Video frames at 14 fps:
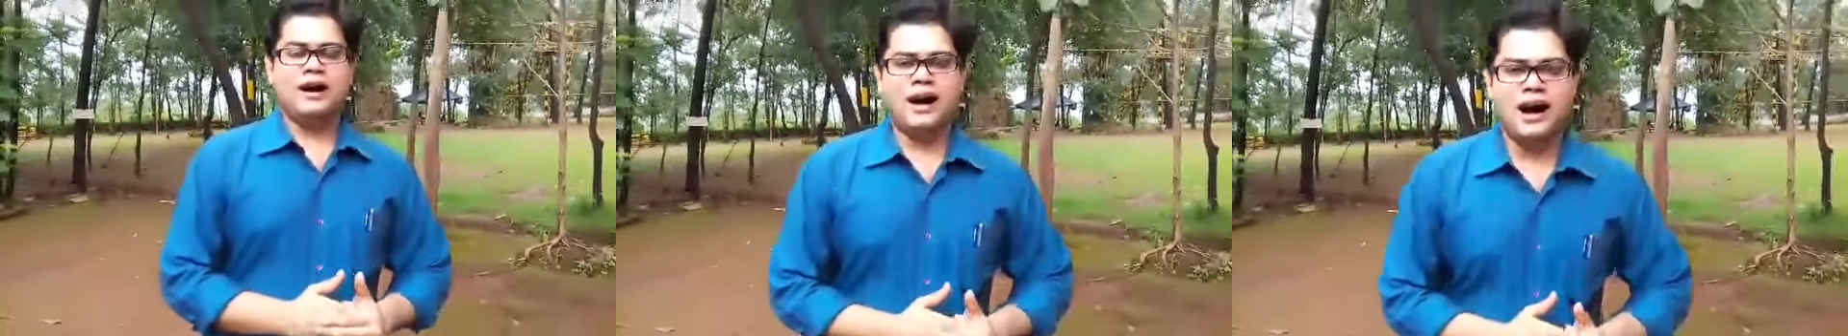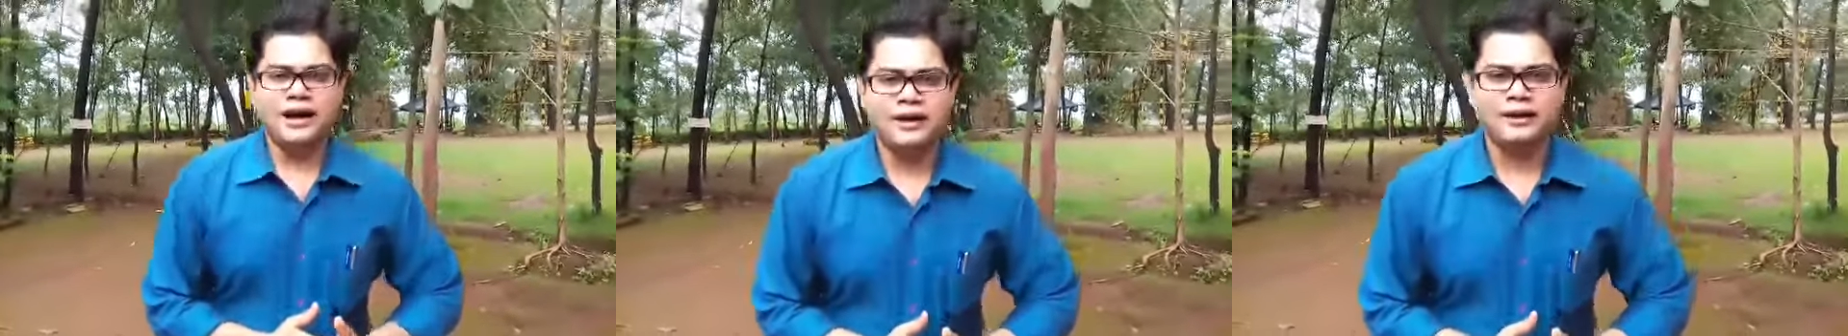
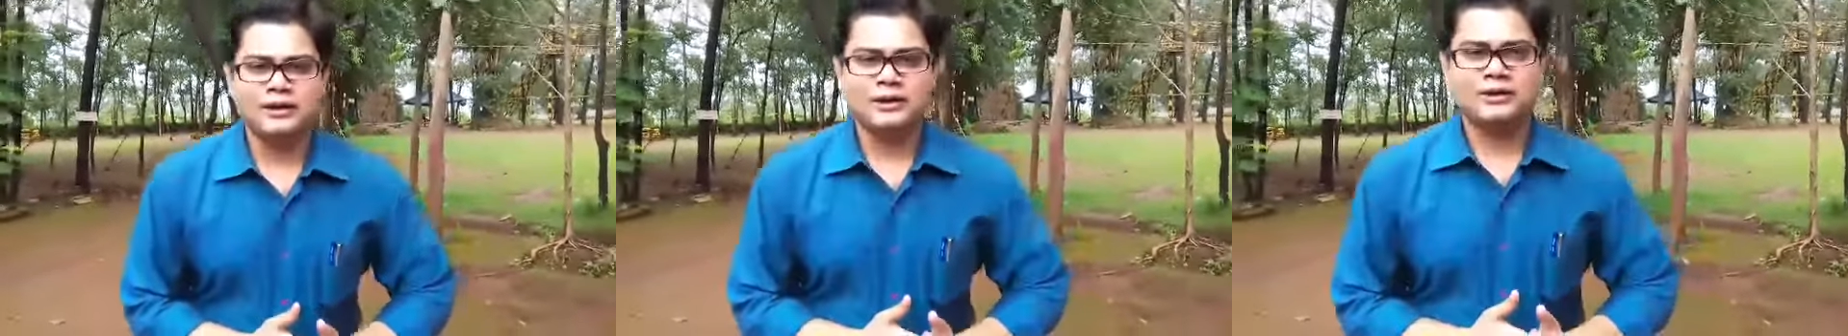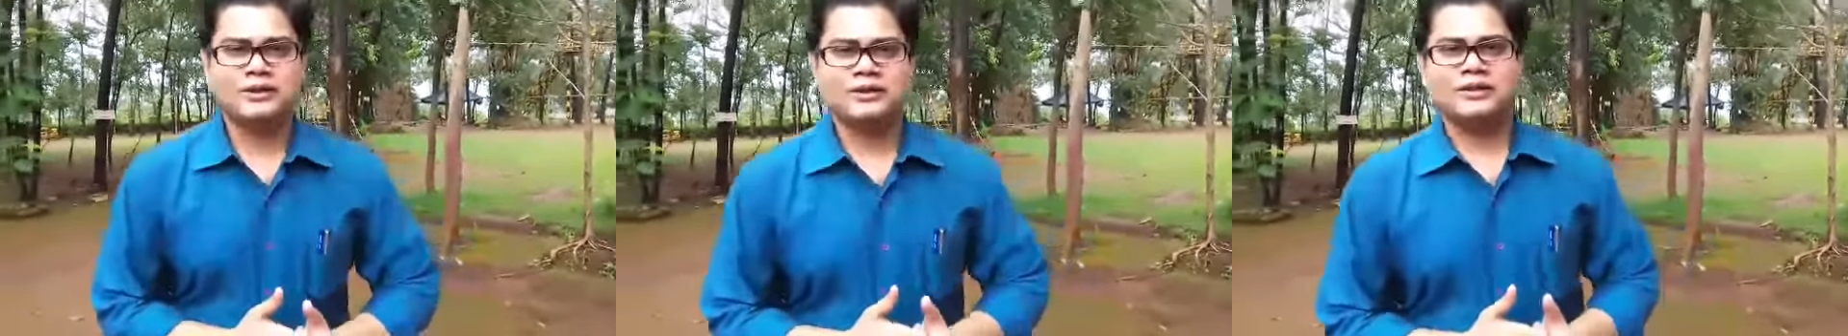Hi,
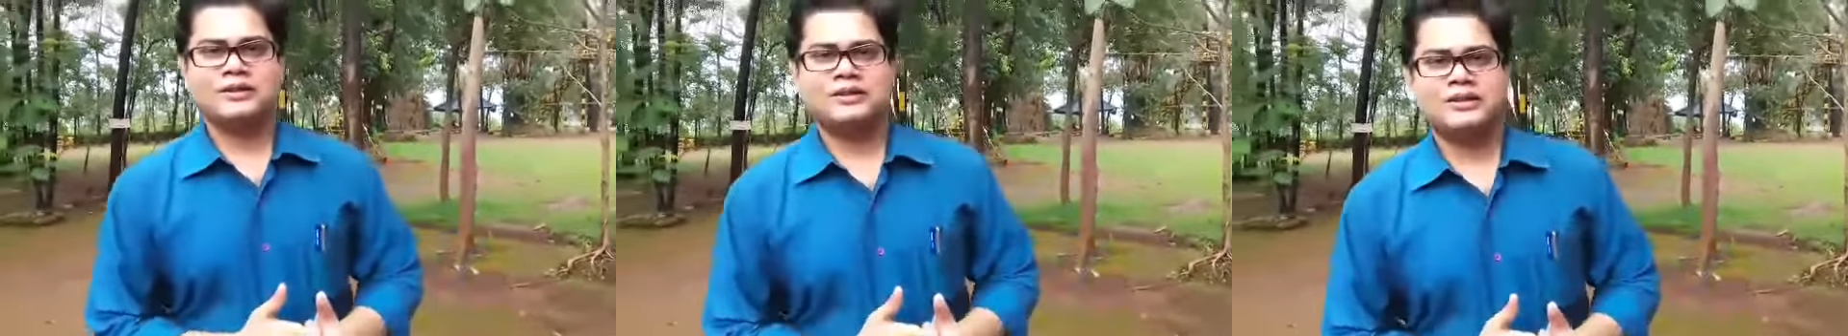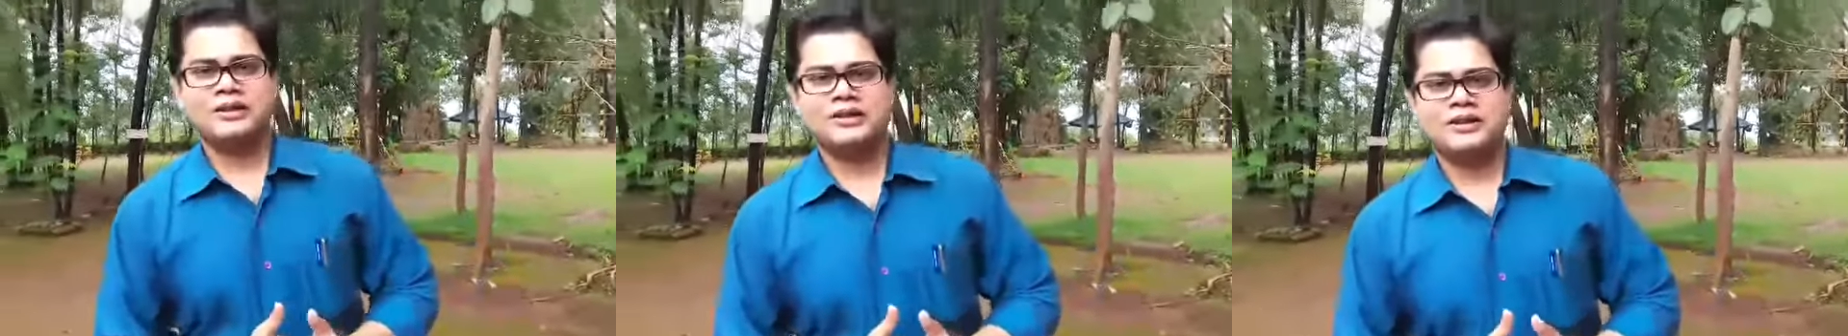
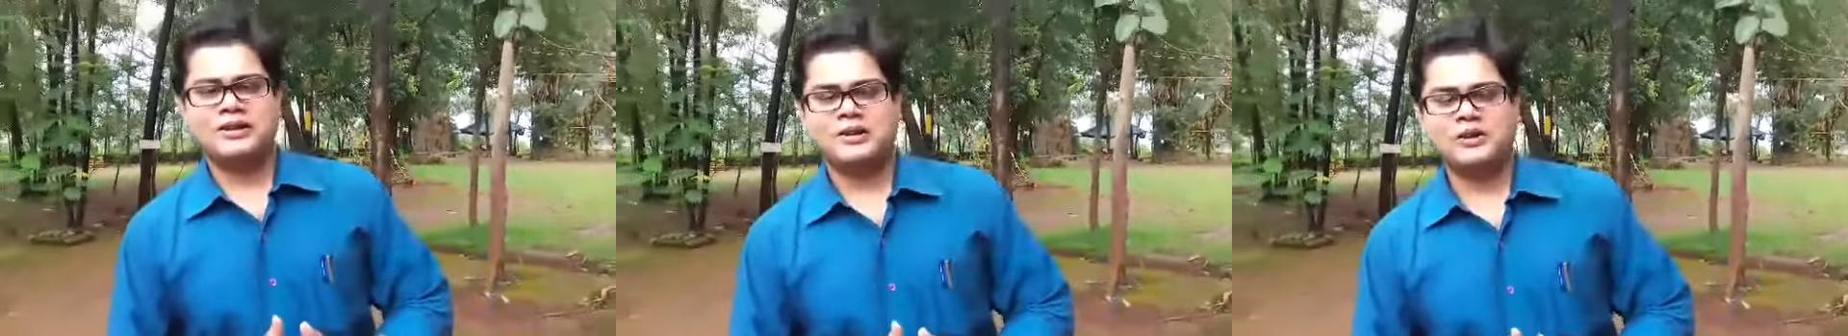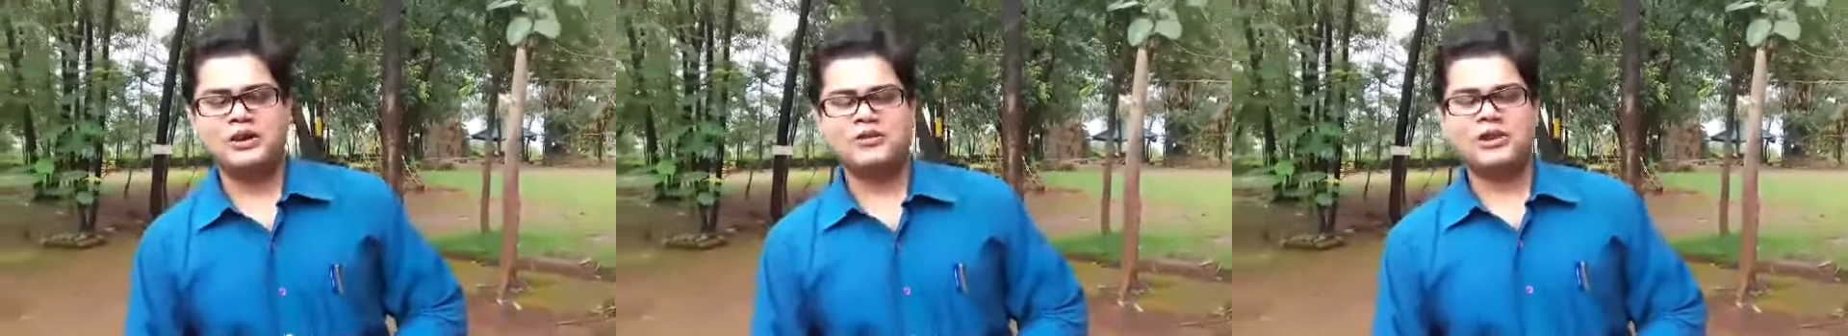
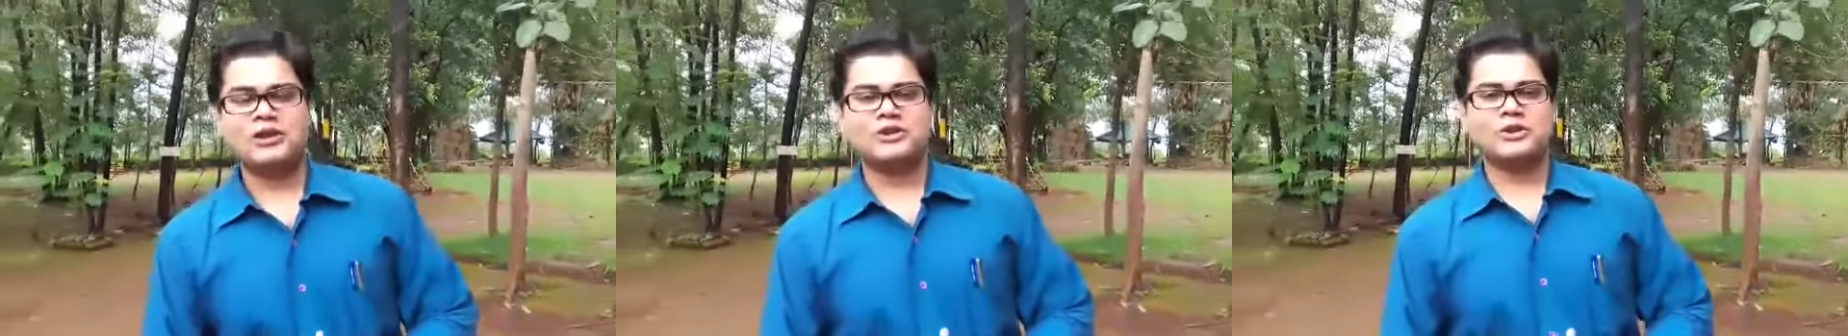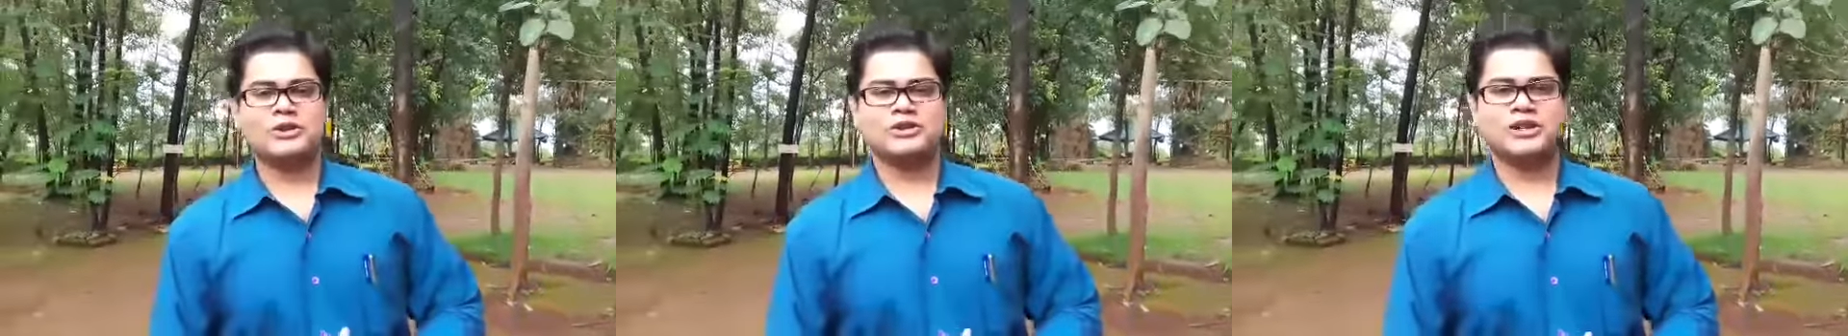good evening
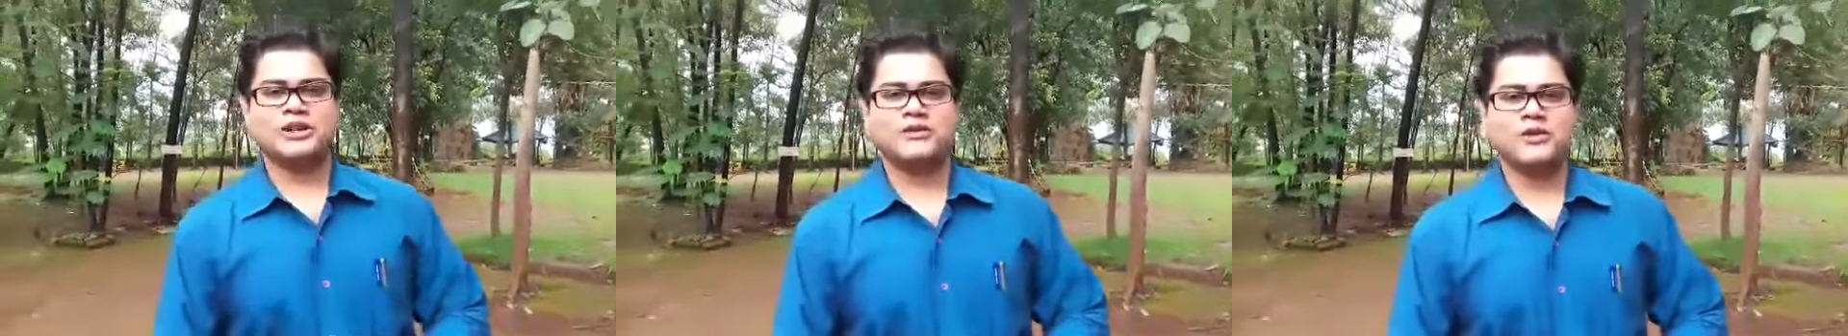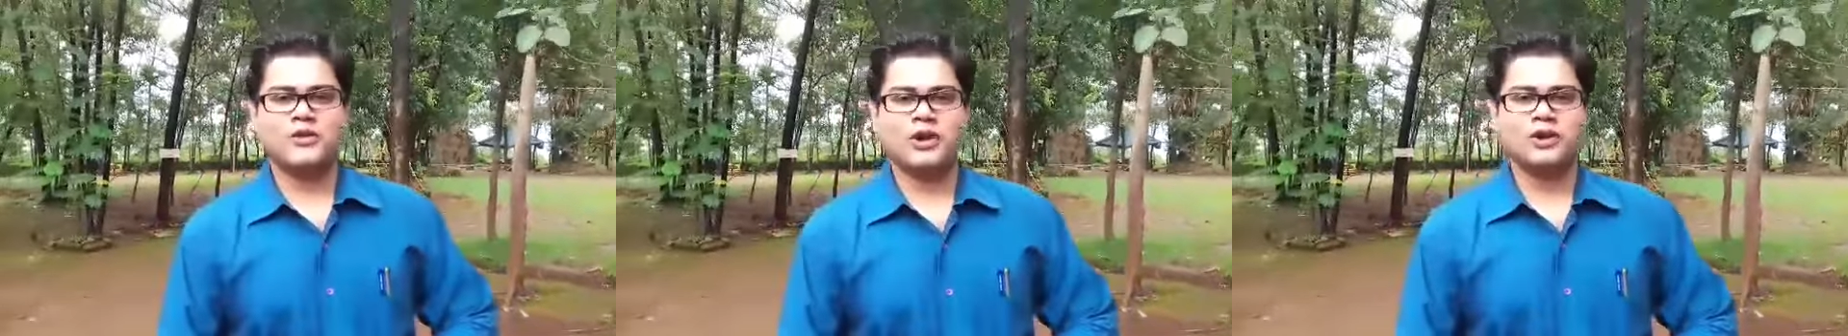to each and
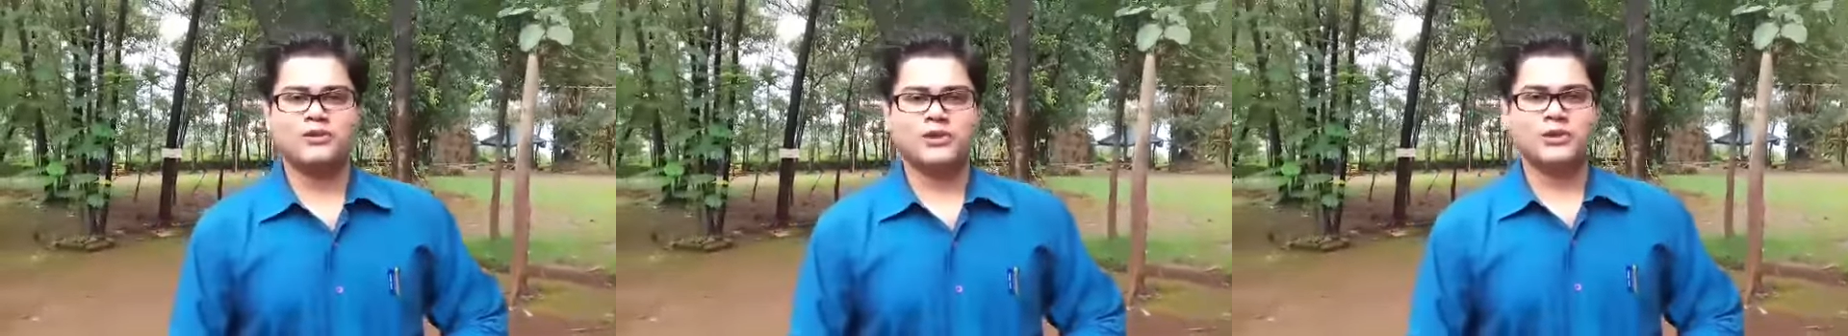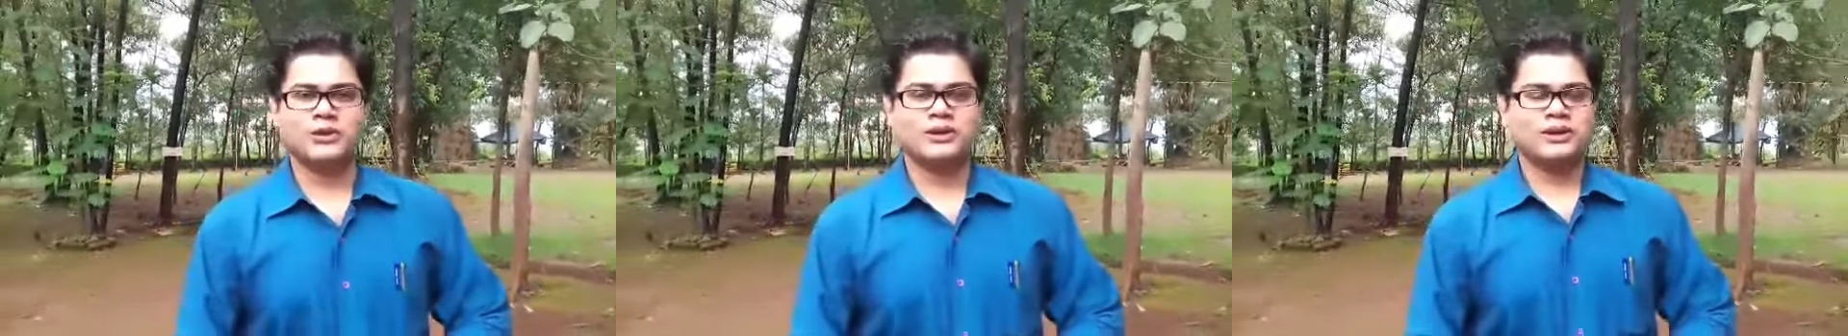every one of
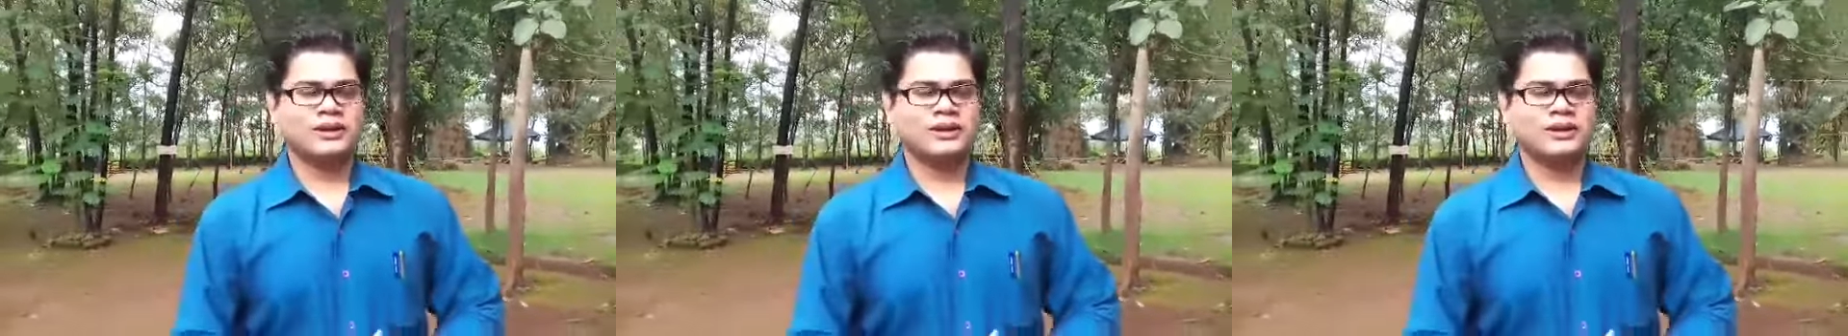you.